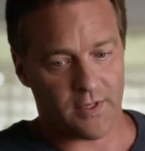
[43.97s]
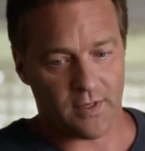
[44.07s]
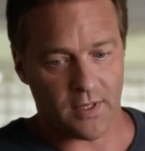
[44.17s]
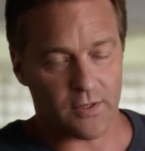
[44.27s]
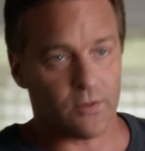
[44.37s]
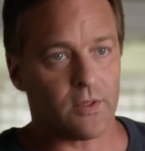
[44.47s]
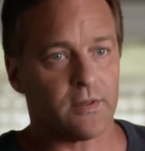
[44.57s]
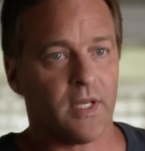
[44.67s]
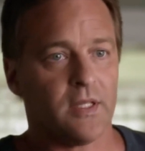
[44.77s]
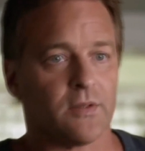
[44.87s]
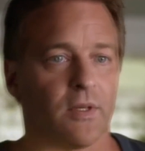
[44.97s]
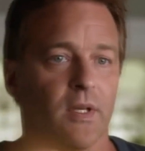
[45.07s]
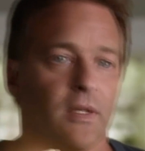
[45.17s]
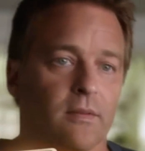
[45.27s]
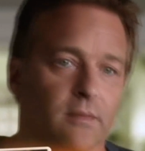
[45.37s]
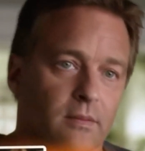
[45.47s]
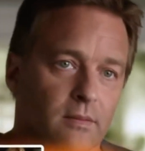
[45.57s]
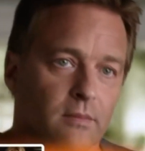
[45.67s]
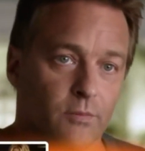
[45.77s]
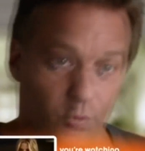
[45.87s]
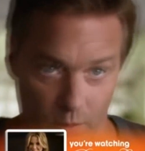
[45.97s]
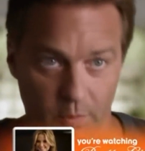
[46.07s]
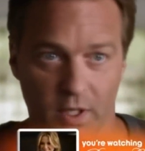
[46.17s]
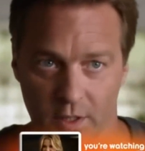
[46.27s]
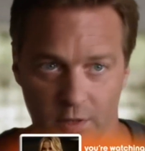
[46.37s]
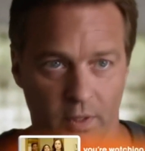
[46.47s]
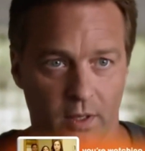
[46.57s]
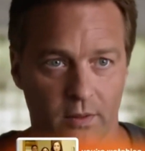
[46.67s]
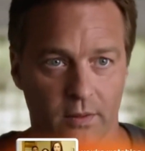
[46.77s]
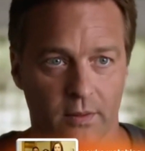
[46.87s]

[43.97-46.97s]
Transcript: just things are a little tense right now between me and Isobel.